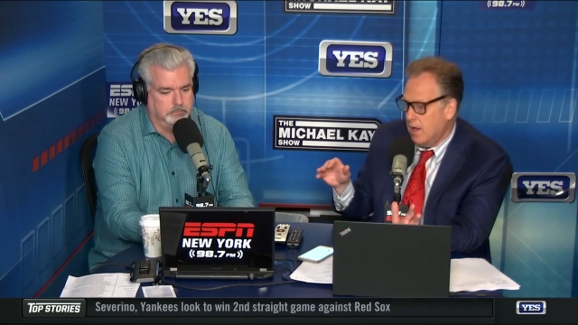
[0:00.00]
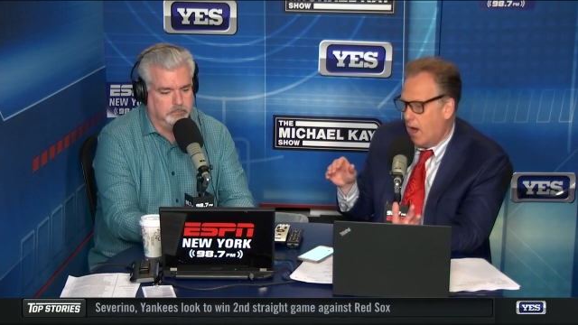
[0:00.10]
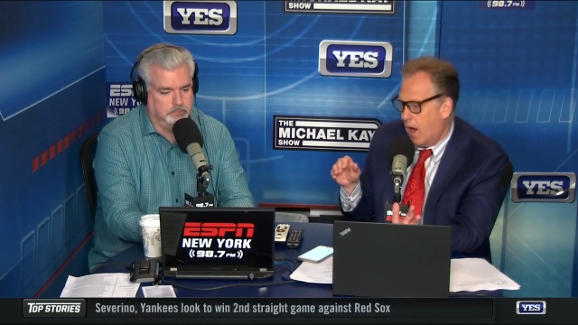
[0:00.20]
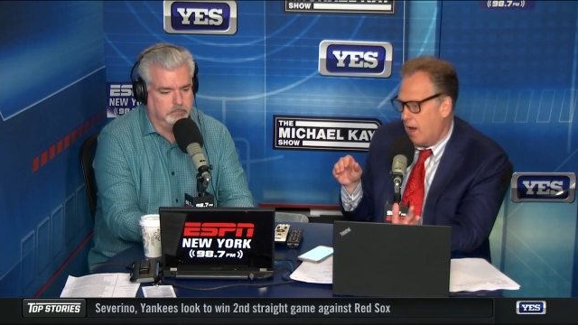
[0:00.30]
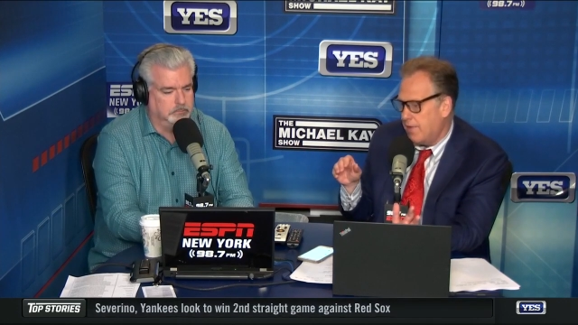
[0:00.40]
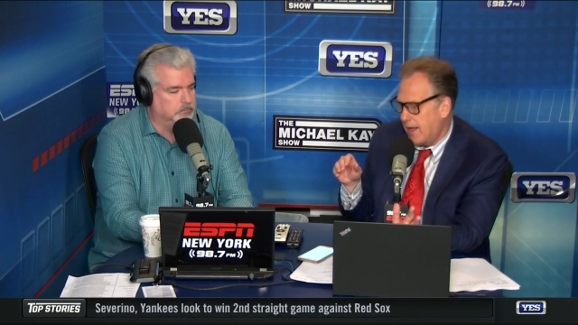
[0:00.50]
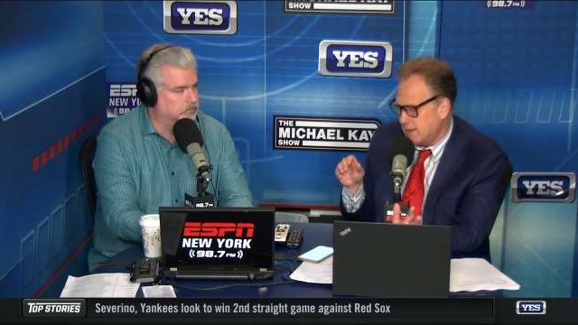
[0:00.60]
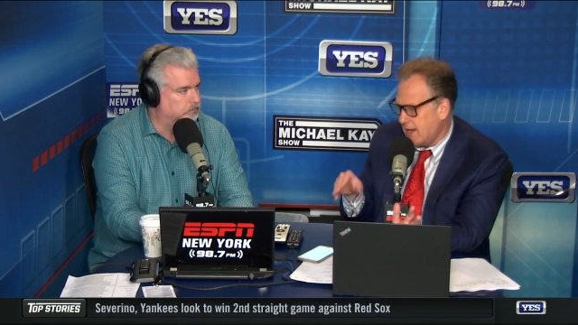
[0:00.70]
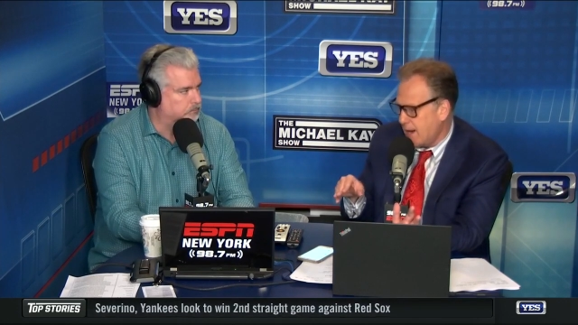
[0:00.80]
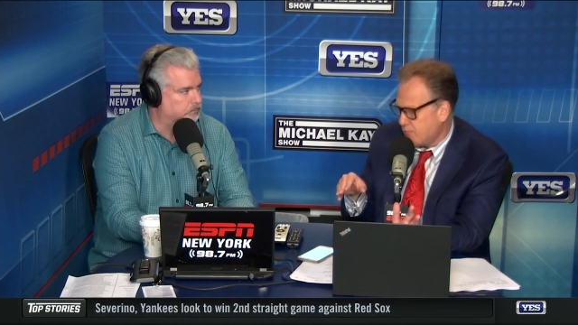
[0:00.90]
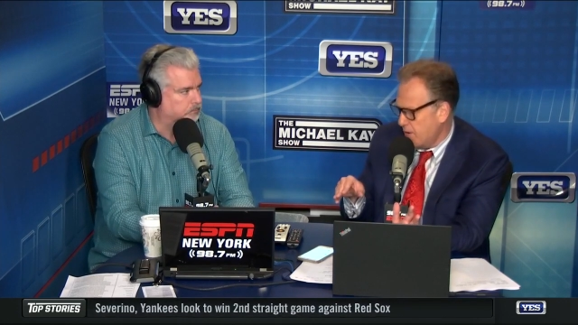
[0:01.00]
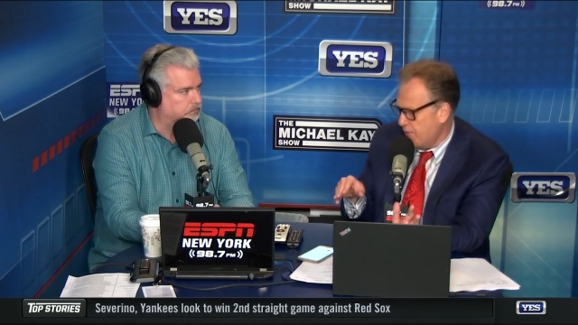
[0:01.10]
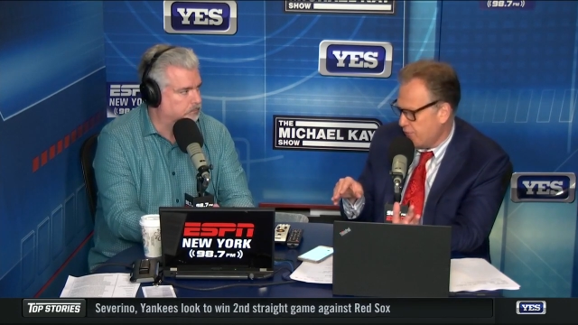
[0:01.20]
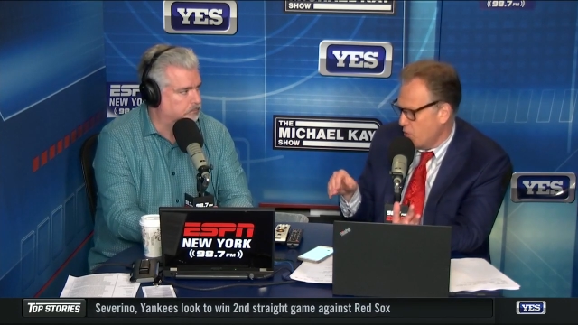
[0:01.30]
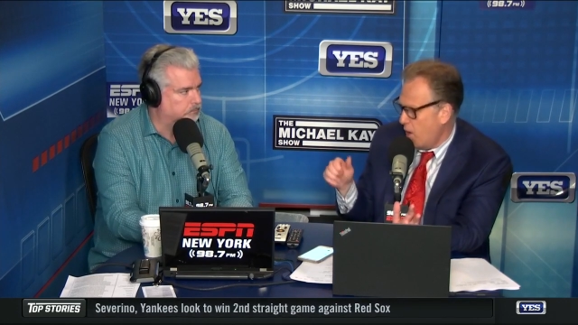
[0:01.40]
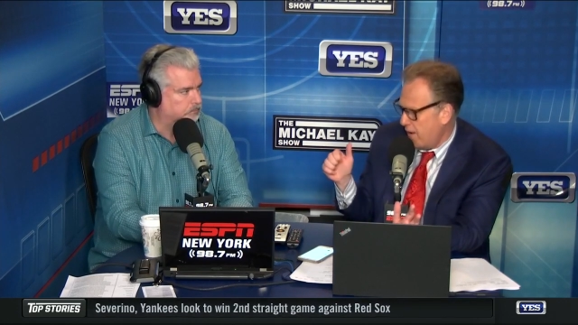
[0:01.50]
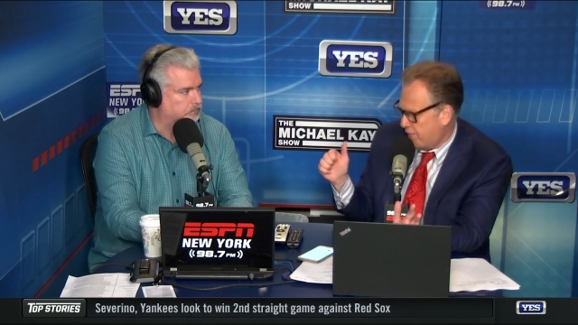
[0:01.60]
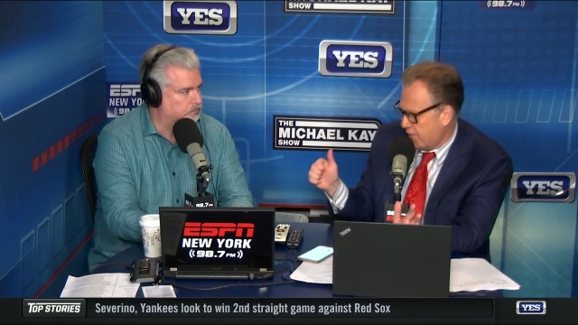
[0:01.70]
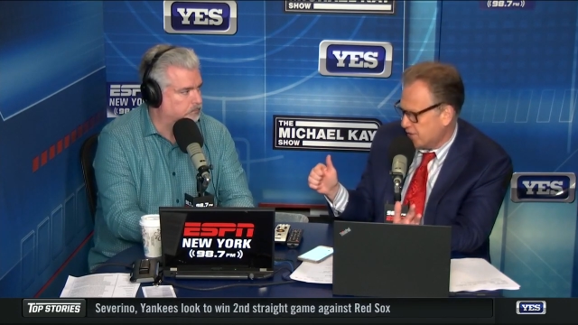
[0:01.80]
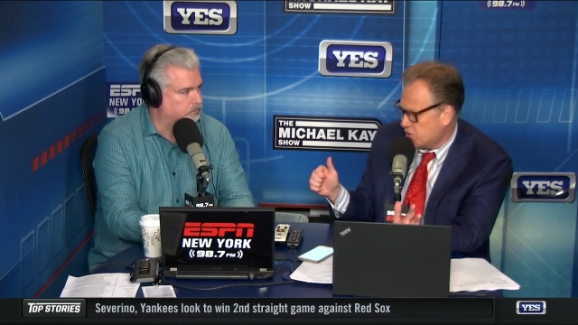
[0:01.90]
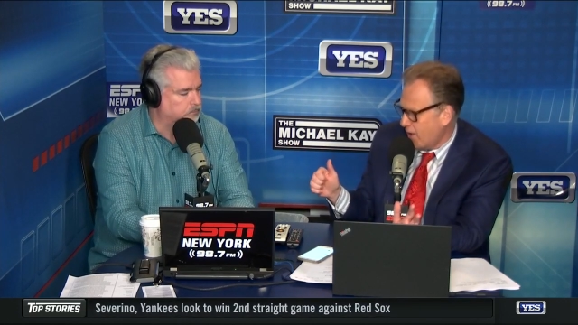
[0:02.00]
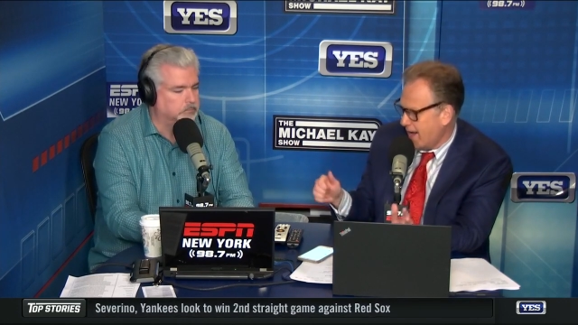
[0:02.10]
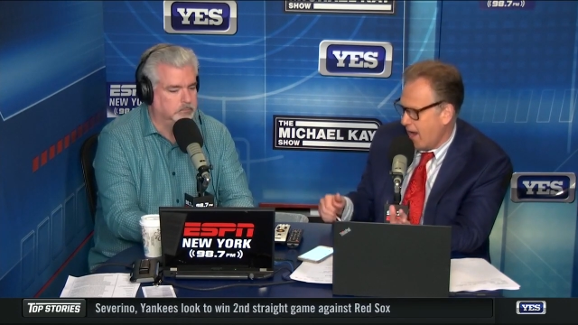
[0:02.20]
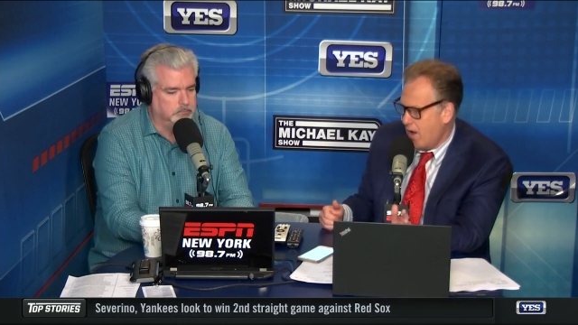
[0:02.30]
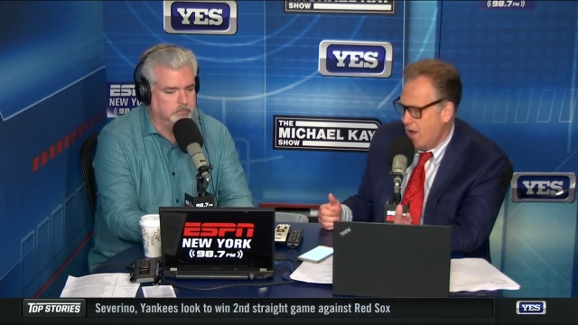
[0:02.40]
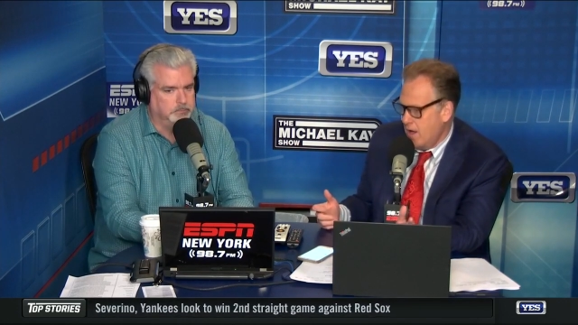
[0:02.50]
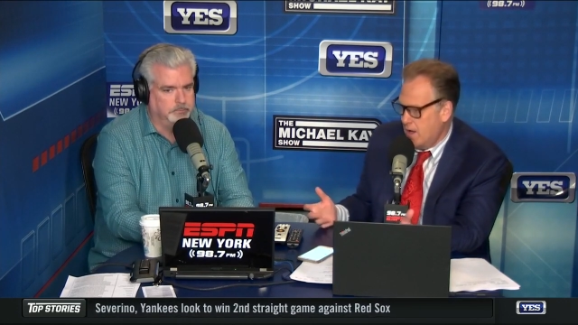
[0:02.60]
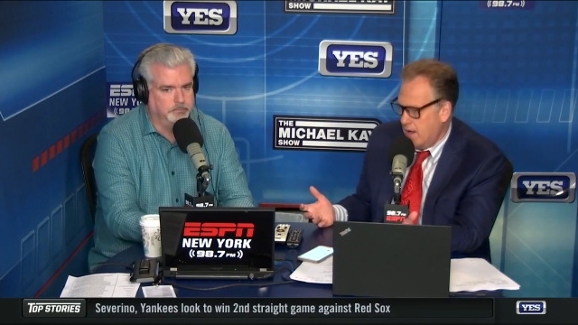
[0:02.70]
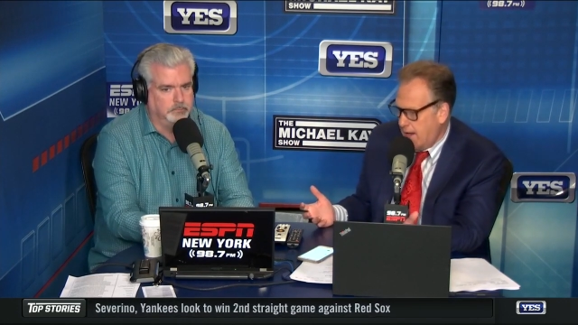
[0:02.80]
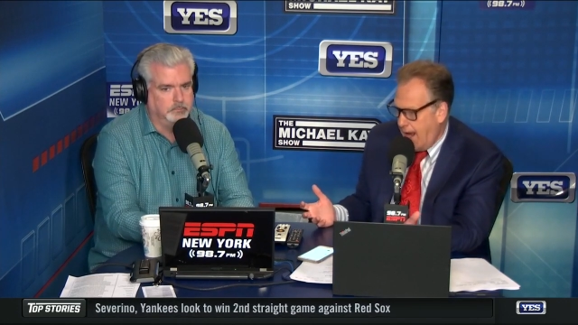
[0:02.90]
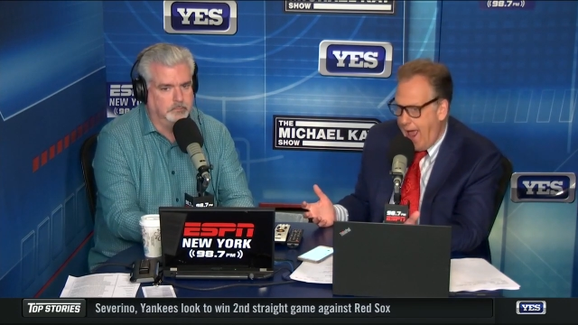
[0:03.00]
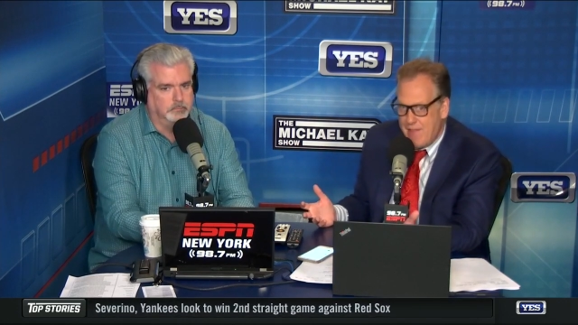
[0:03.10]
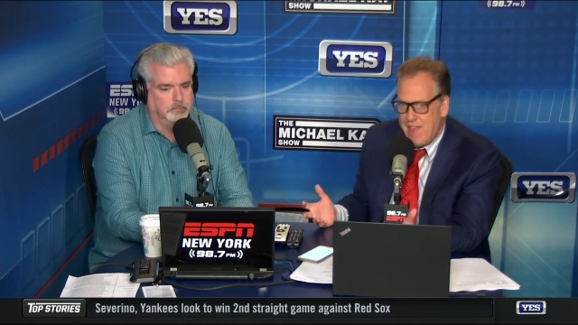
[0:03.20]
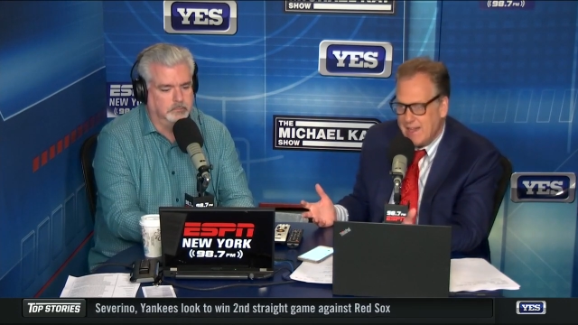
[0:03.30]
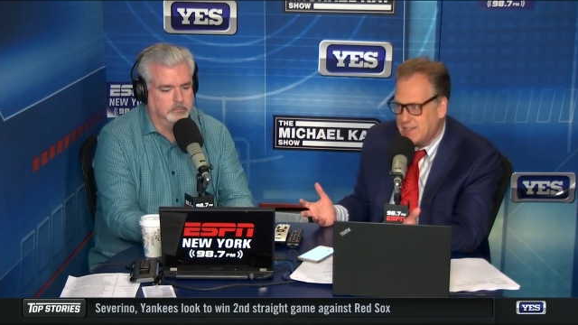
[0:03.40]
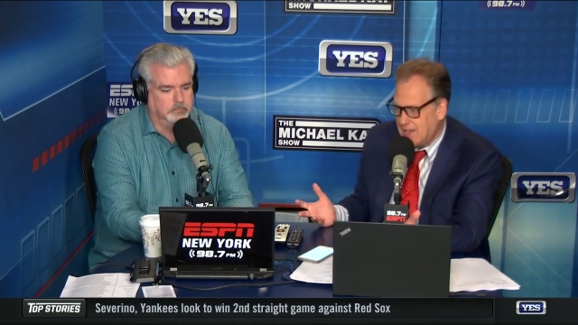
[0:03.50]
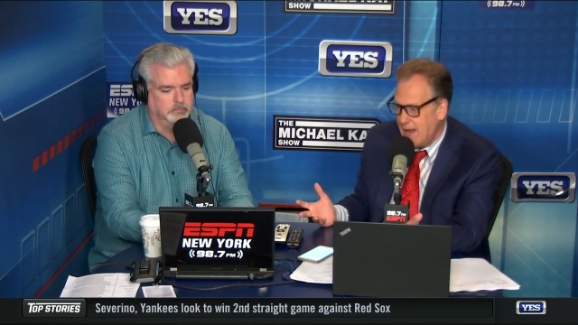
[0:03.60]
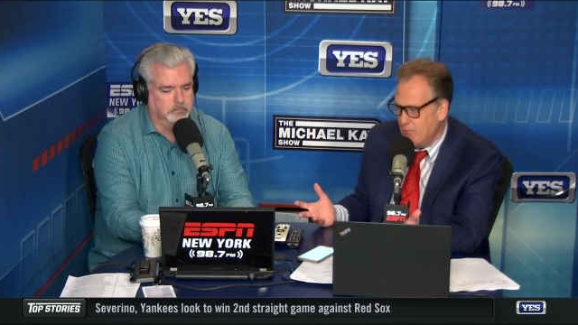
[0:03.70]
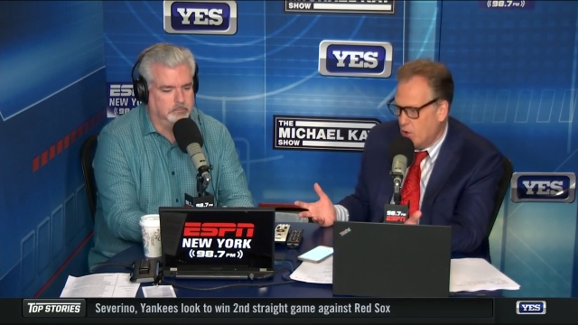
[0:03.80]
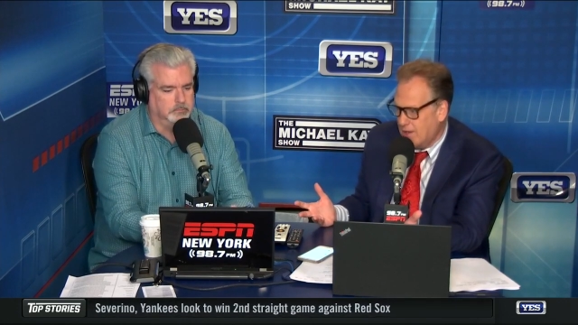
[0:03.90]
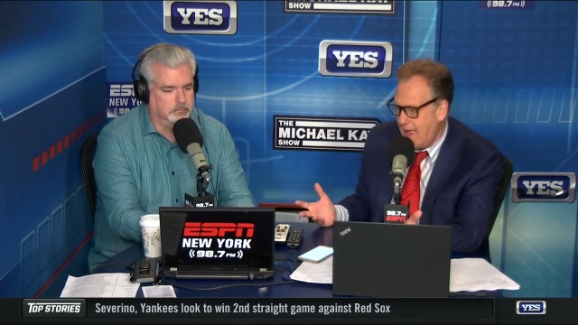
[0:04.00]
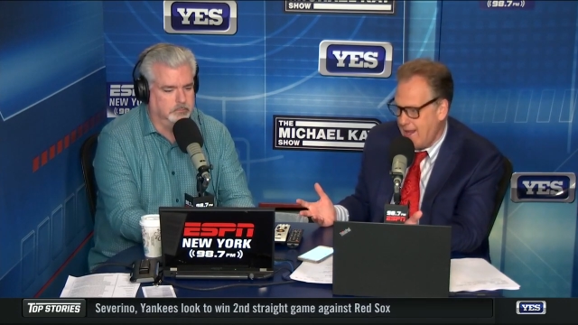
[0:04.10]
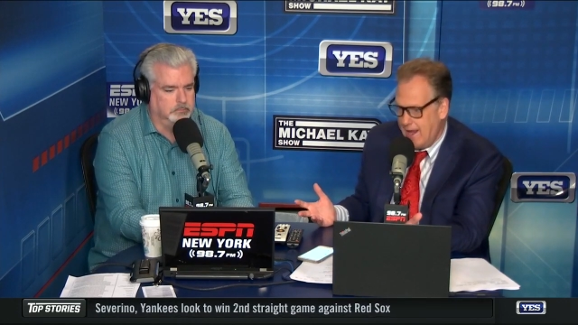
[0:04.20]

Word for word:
Speaker 1: uh, that Zach Britton threw uh, for the strikeout he had that same look that